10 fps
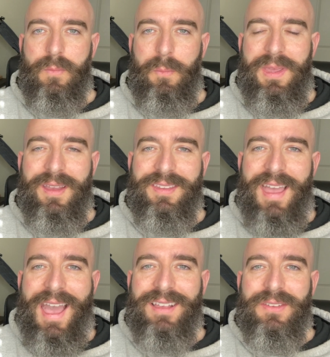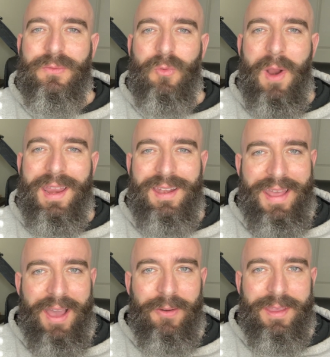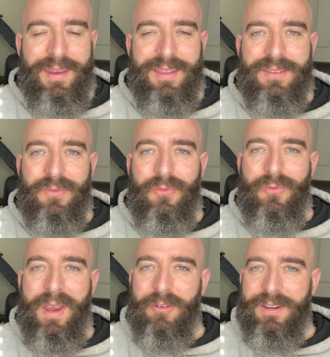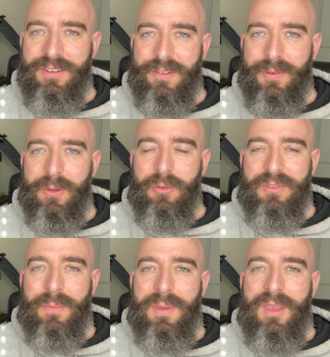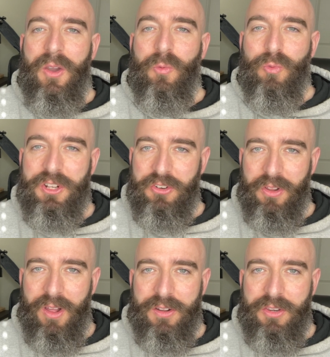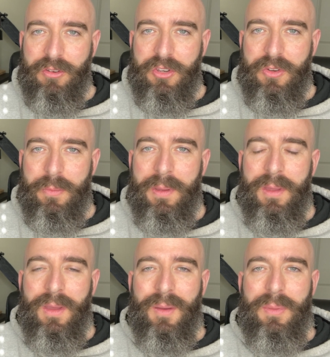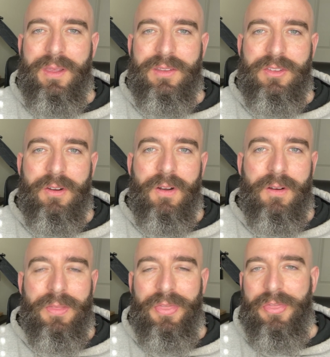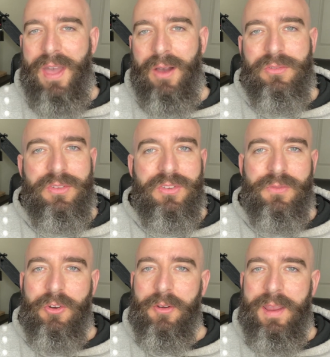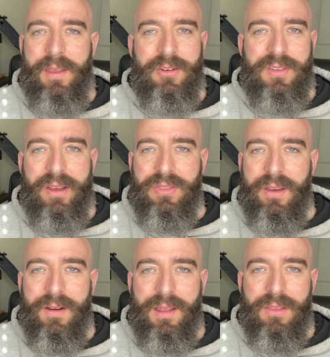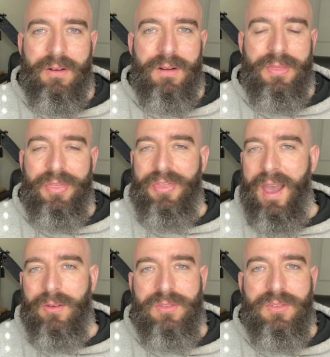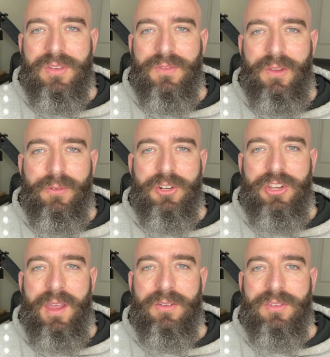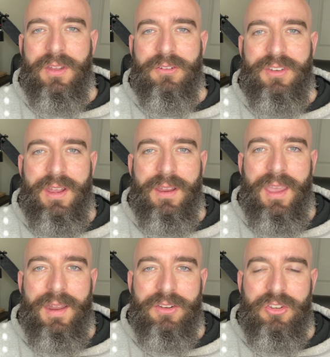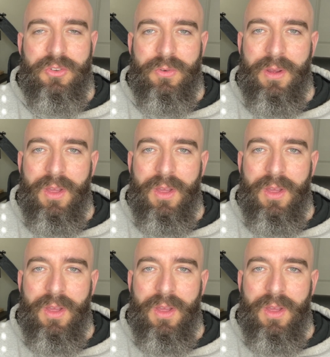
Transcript: Because as of right now, it is very difficult to be original on YouTube, because there are thousands of creators out there, and there are thousands of different channels that are dedicated to